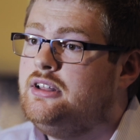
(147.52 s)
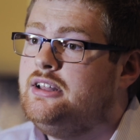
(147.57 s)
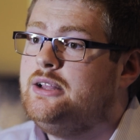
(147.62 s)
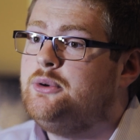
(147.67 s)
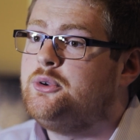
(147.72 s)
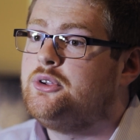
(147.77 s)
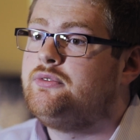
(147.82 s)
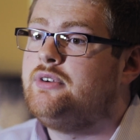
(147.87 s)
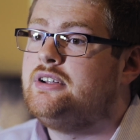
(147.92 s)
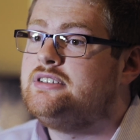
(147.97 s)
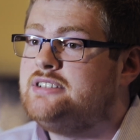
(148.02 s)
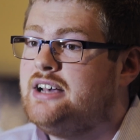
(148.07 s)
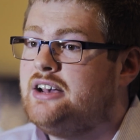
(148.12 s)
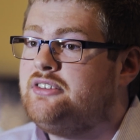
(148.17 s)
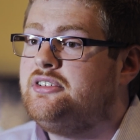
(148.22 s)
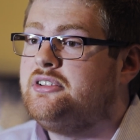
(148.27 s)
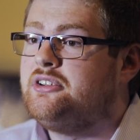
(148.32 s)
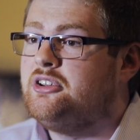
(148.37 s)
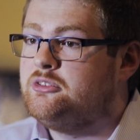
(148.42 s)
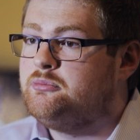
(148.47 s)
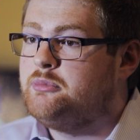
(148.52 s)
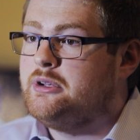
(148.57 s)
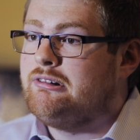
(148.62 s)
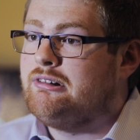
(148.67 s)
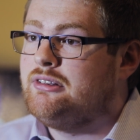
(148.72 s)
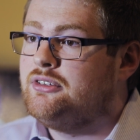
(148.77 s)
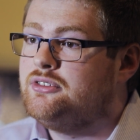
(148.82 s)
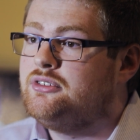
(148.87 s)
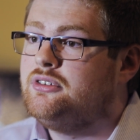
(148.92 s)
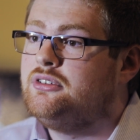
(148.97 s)
It was a fantastic
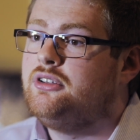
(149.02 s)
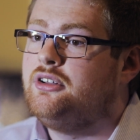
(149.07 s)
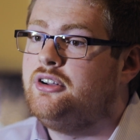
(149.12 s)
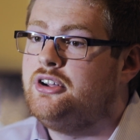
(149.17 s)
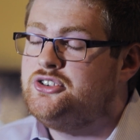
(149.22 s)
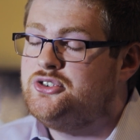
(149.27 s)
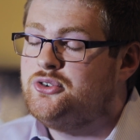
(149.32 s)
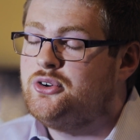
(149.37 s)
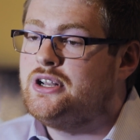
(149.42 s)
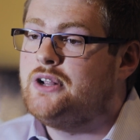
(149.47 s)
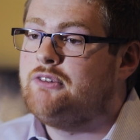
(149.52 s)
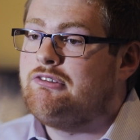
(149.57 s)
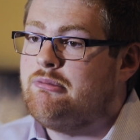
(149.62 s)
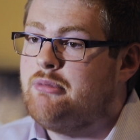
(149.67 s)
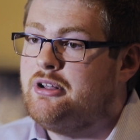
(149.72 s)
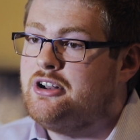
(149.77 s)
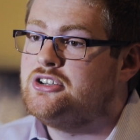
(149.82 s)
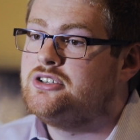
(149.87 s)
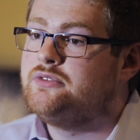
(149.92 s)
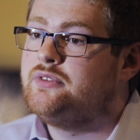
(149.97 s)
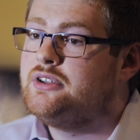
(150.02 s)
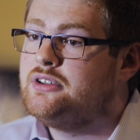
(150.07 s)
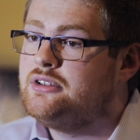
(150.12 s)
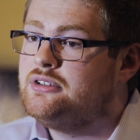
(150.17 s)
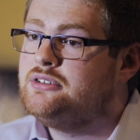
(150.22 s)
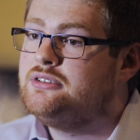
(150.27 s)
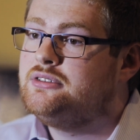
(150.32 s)
experience, and I enjoyed every minute of it.